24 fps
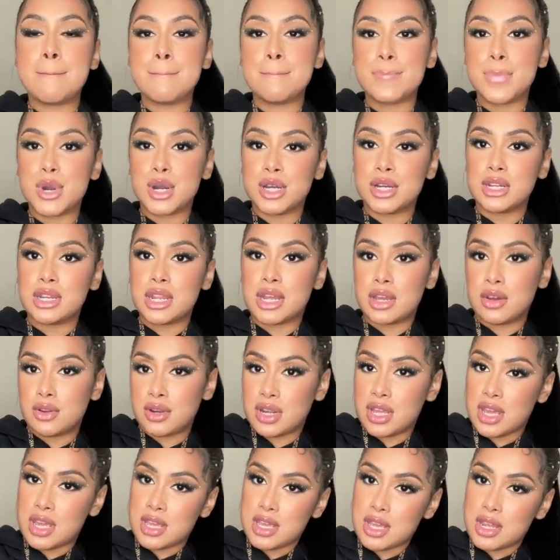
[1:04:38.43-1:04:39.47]
But they
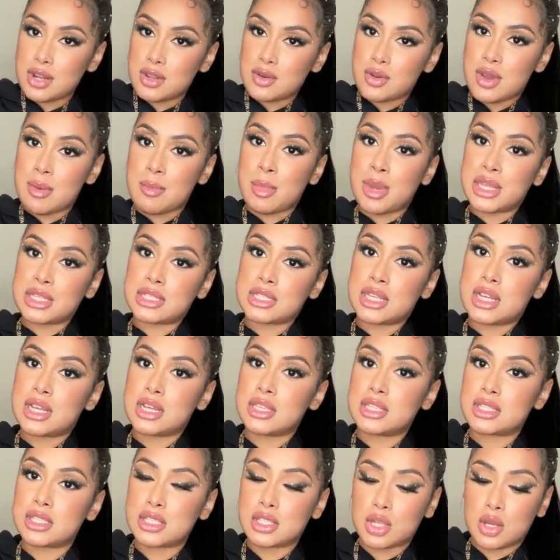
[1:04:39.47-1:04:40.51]
only had yellow in my
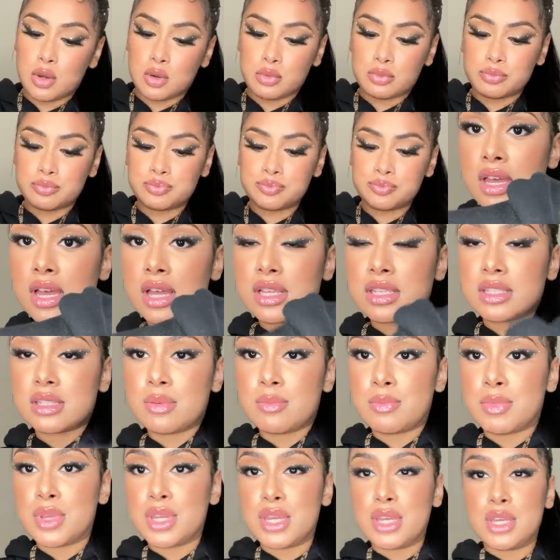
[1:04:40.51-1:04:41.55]
size, so has a
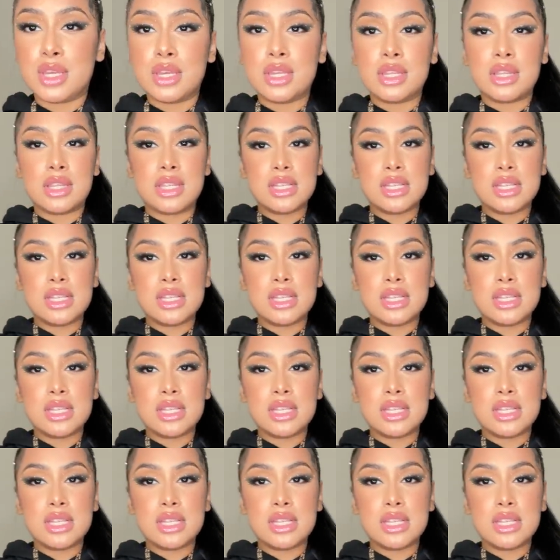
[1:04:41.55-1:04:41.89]
B.